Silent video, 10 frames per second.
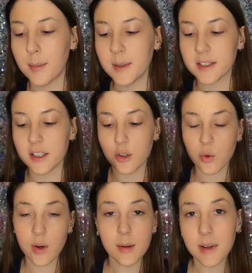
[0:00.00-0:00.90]
It's a
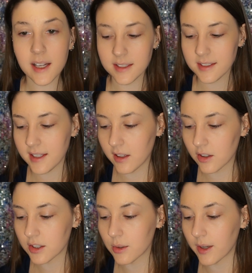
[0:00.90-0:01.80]
treatment
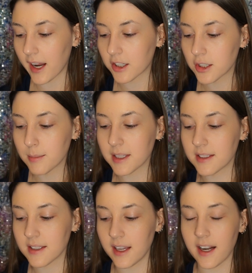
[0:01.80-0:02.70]
concealer, so it actually
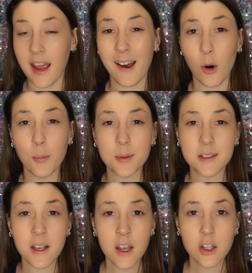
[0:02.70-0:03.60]
means it
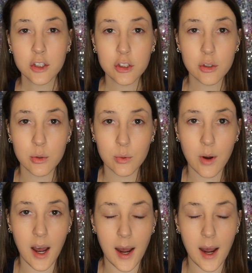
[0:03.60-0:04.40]
helps to